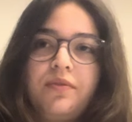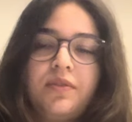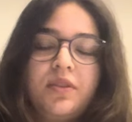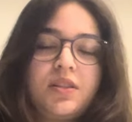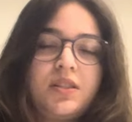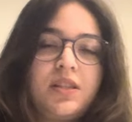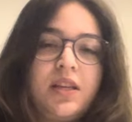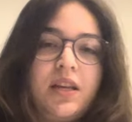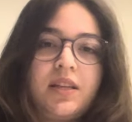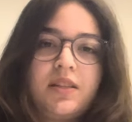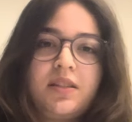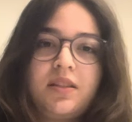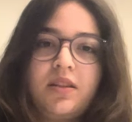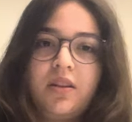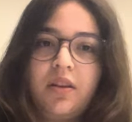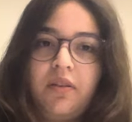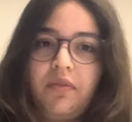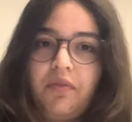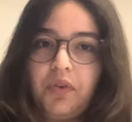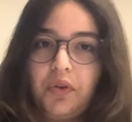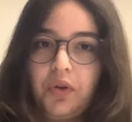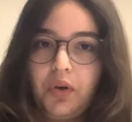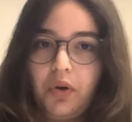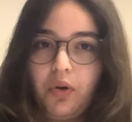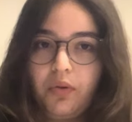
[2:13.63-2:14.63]
the
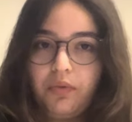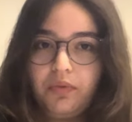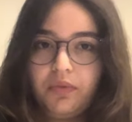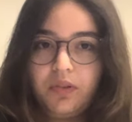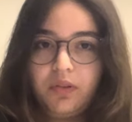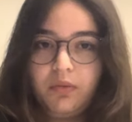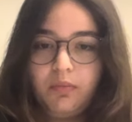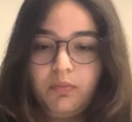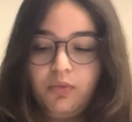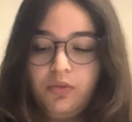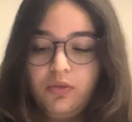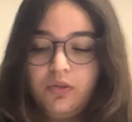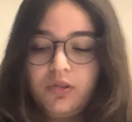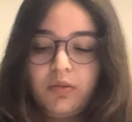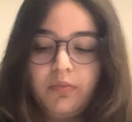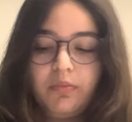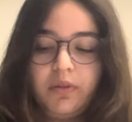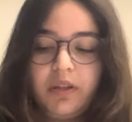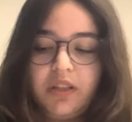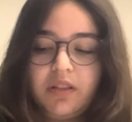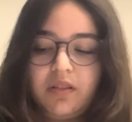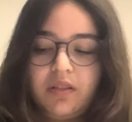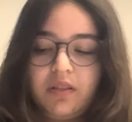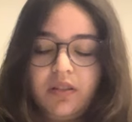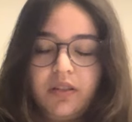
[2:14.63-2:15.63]
sensitivity of the
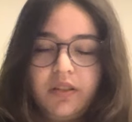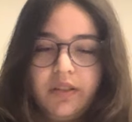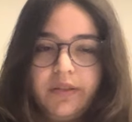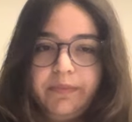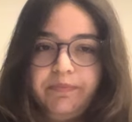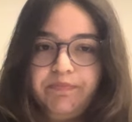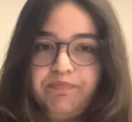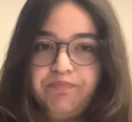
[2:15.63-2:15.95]
multimeter.